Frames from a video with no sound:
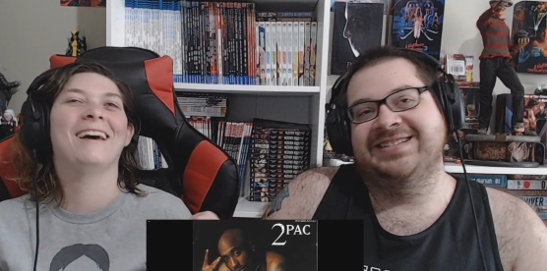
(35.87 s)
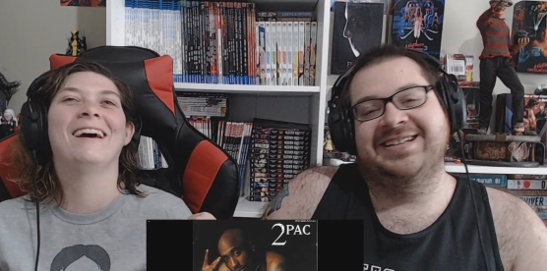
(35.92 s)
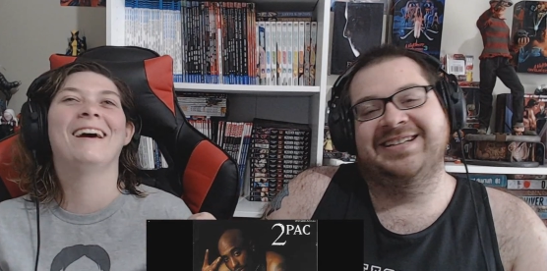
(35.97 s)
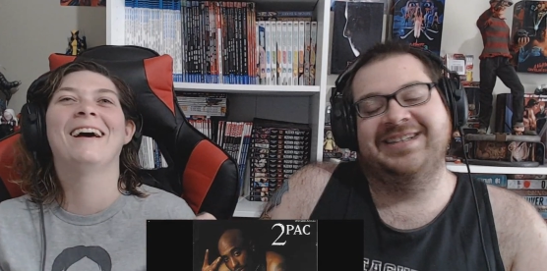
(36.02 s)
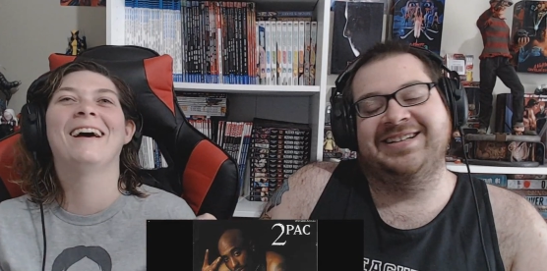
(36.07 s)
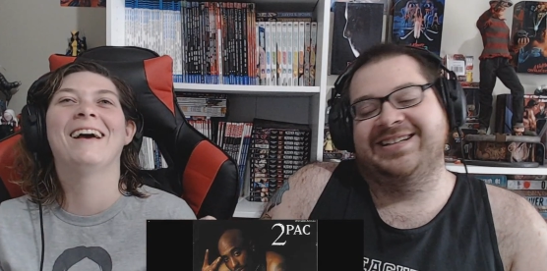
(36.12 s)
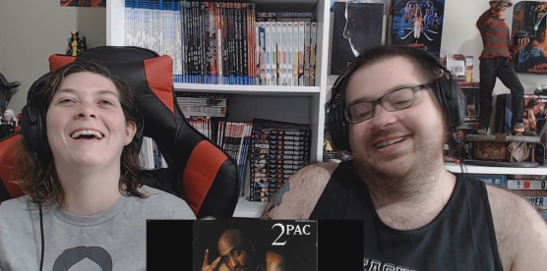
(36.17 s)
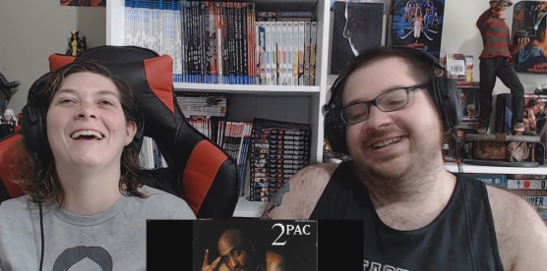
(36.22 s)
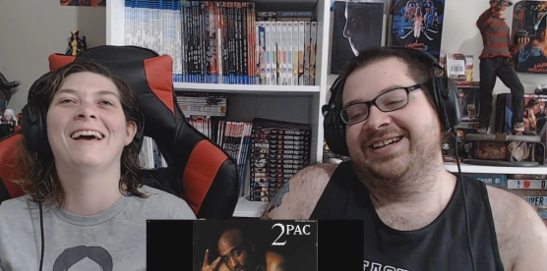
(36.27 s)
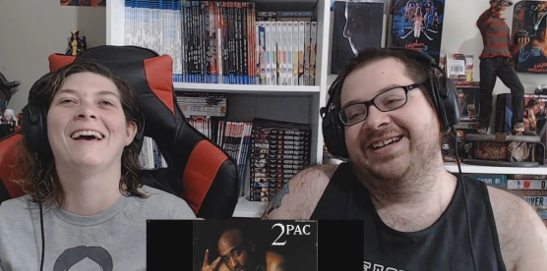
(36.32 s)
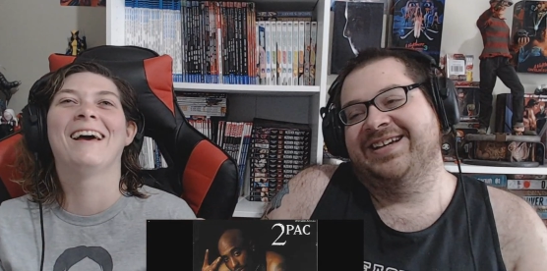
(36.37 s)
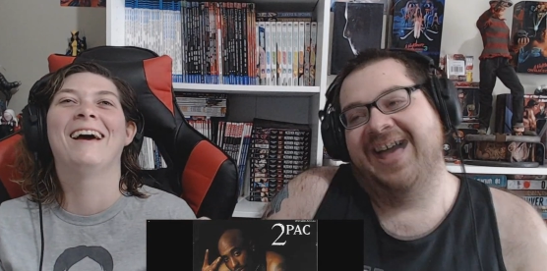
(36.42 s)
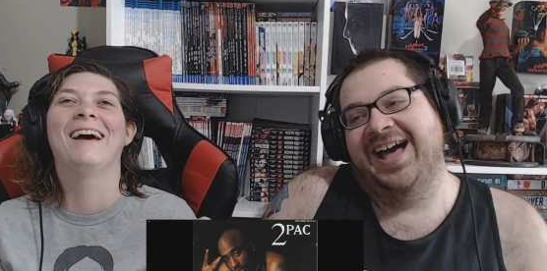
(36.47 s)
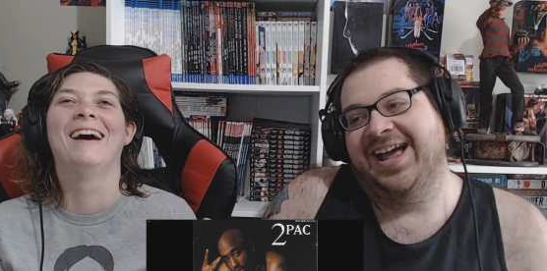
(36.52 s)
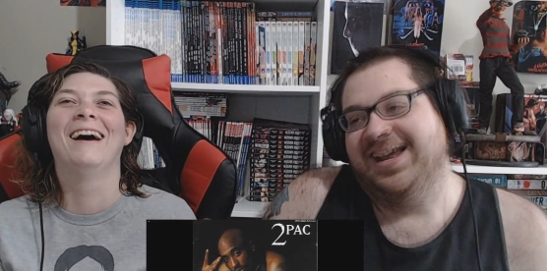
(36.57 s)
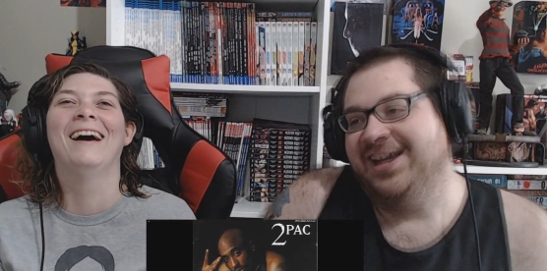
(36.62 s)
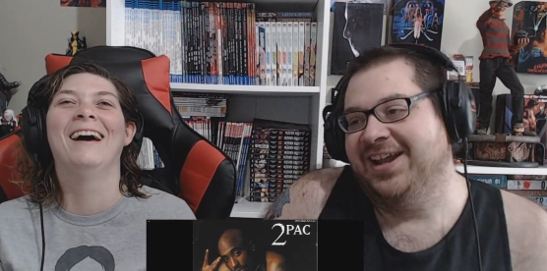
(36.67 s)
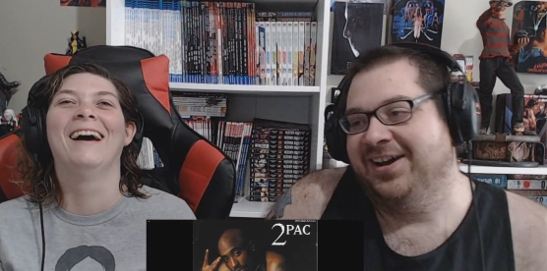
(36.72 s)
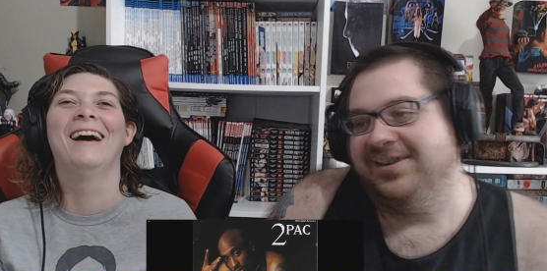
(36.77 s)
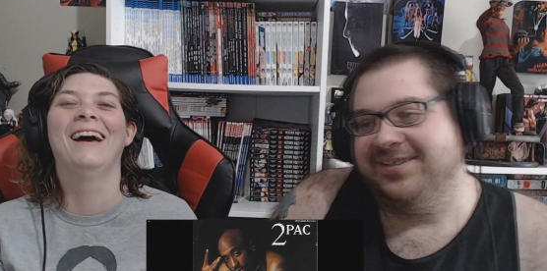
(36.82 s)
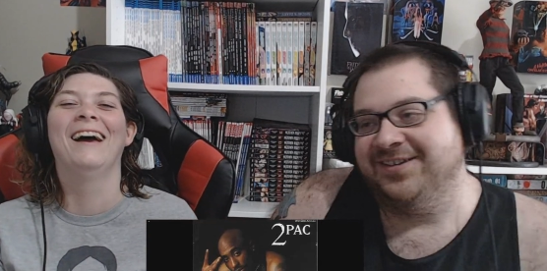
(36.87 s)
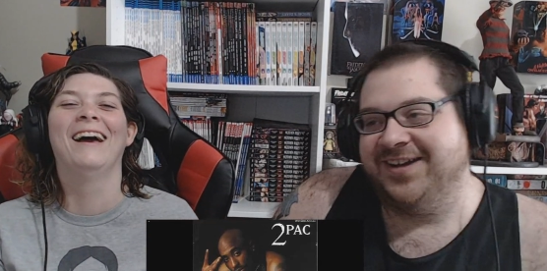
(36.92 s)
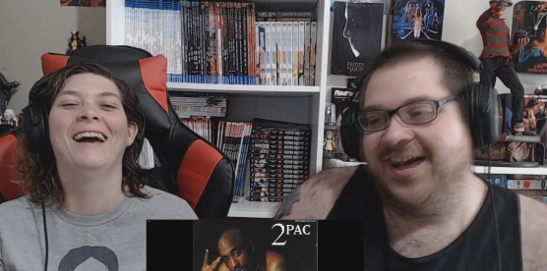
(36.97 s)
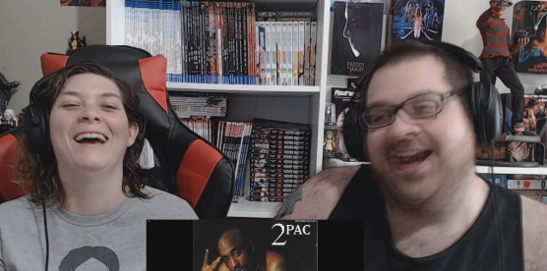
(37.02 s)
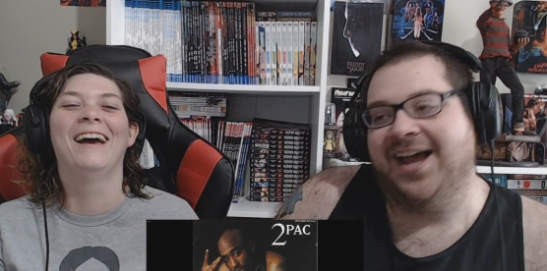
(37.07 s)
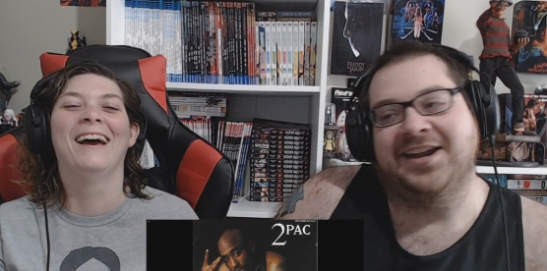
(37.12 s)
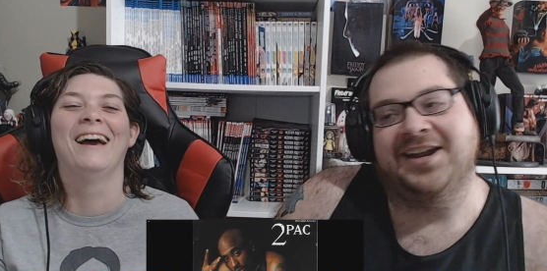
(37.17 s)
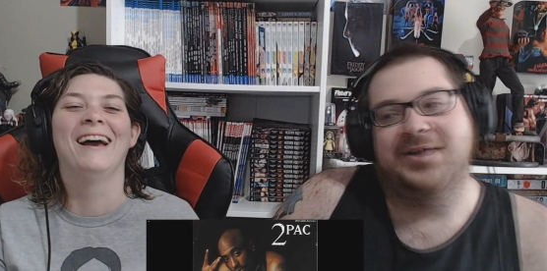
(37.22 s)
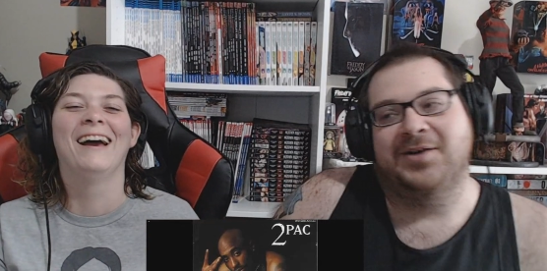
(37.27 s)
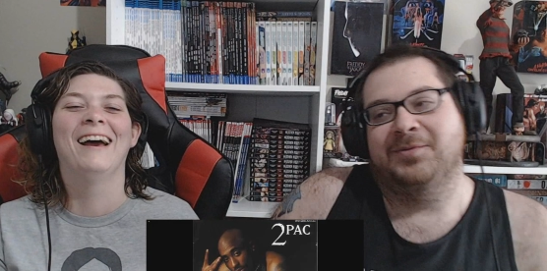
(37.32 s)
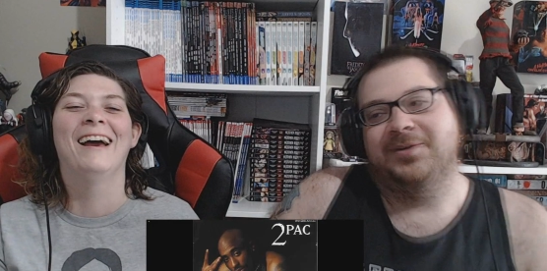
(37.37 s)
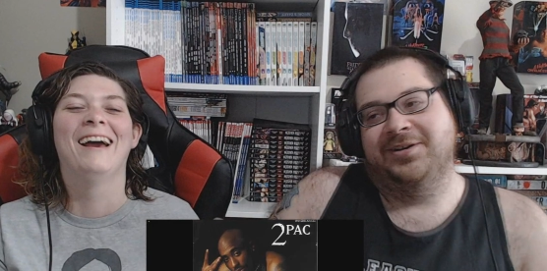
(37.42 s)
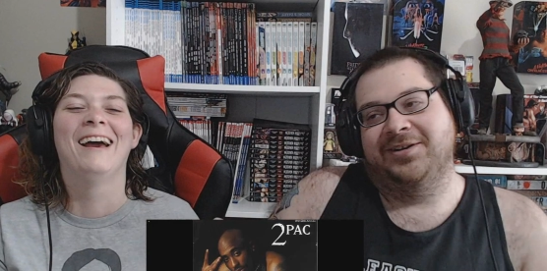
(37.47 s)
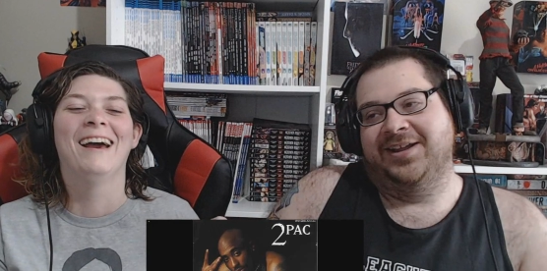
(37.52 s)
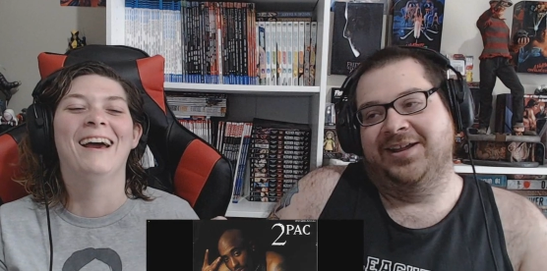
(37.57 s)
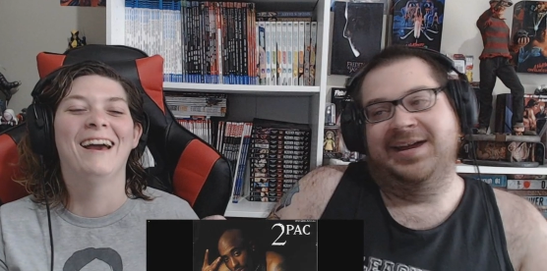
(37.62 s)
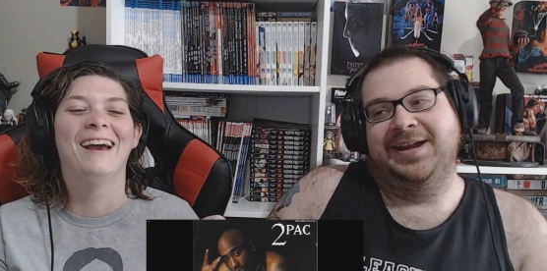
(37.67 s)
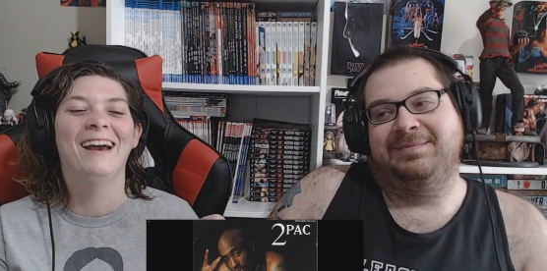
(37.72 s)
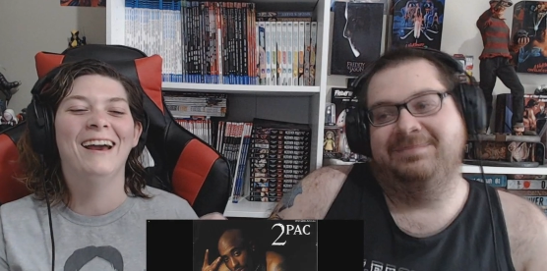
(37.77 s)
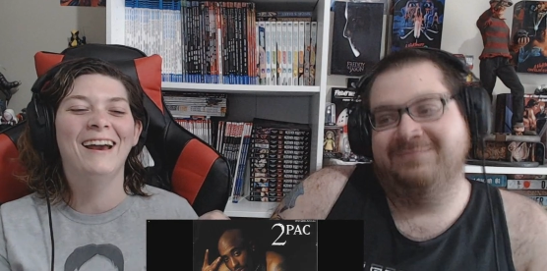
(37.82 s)
Speaker 1: I know. I know we're
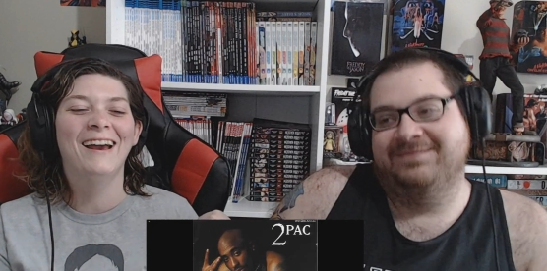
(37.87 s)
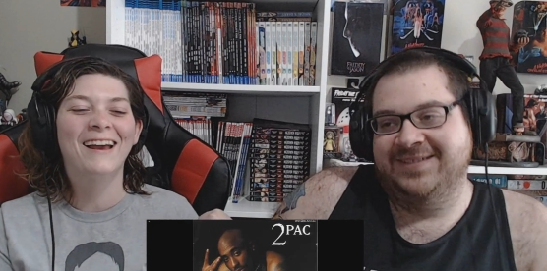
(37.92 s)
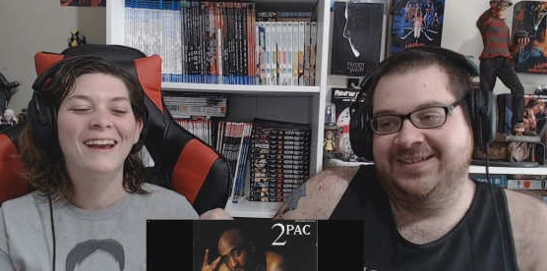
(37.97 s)
lame.